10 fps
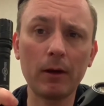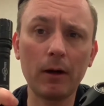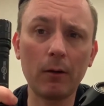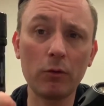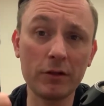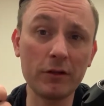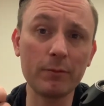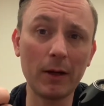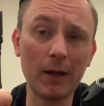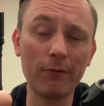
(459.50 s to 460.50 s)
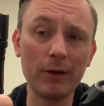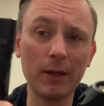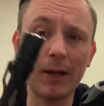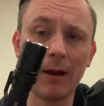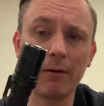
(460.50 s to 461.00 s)
which is my everyday
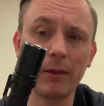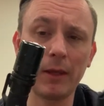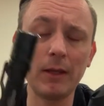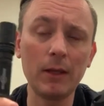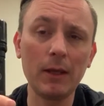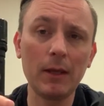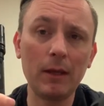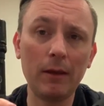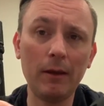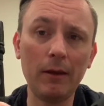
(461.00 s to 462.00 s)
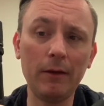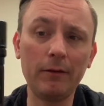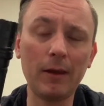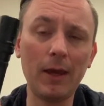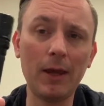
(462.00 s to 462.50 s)
carry light, is
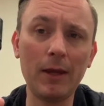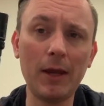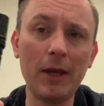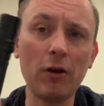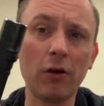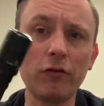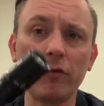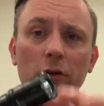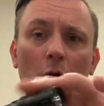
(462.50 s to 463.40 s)
a 800,